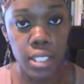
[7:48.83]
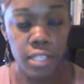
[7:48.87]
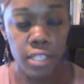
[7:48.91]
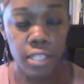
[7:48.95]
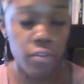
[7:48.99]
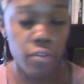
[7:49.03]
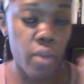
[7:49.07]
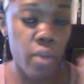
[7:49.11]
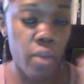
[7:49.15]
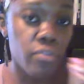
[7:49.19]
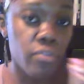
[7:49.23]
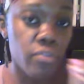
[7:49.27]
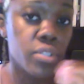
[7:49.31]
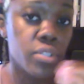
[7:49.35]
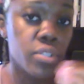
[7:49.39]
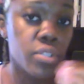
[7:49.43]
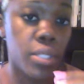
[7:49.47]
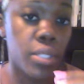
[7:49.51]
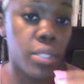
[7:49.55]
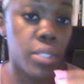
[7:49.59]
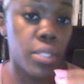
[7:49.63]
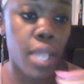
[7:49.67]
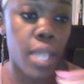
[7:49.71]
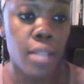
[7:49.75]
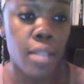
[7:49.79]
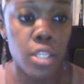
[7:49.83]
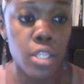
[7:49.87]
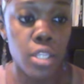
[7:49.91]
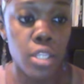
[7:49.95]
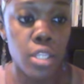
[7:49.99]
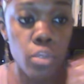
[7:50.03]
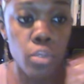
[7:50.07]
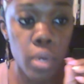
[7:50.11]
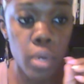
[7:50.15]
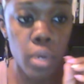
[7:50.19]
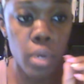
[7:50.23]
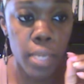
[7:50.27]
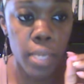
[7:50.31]
If you ever see that,
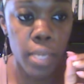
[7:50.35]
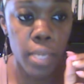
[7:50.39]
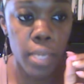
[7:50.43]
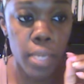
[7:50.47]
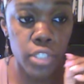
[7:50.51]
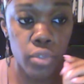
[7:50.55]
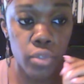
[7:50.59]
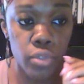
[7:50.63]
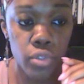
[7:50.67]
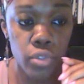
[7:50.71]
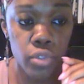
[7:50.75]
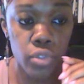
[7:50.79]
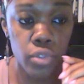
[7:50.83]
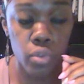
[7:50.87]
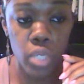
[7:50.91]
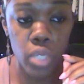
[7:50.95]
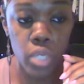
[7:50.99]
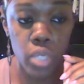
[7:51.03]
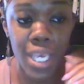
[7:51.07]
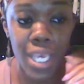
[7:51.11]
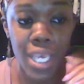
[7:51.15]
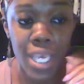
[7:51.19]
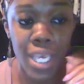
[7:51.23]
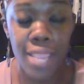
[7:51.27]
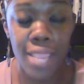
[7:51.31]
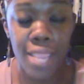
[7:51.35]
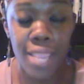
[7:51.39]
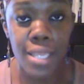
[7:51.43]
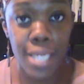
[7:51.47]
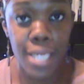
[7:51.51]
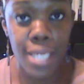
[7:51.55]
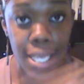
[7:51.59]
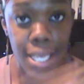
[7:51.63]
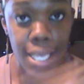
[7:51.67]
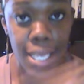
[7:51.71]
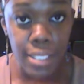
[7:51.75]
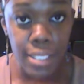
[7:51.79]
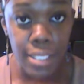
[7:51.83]
then you want to make sure that you're looking at the
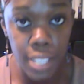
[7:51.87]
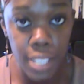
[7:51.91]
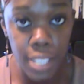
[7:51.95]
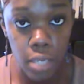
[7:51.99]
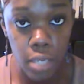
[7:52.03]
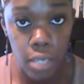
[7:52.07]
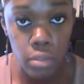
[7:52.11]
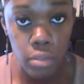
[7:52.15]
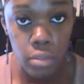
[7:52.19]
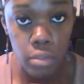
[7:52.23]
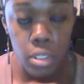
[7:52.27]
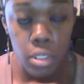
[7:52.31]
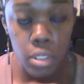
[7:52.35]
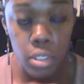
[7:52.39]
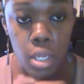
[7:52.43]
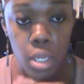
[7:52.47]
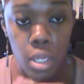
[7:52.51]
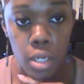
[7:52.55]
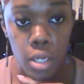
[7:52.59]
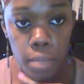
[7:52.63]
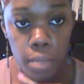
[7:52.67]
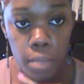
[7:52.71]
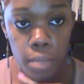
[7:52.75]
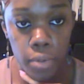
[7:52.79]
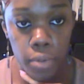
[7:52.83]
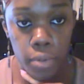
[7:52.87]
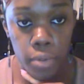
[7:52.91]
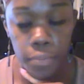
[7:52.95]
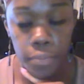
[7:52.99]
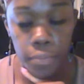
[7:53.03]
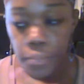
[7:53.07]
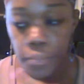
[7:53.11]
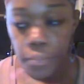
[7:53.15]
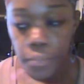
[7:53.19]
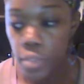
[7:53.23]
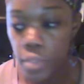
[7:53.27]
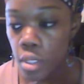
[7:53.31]
net sales number.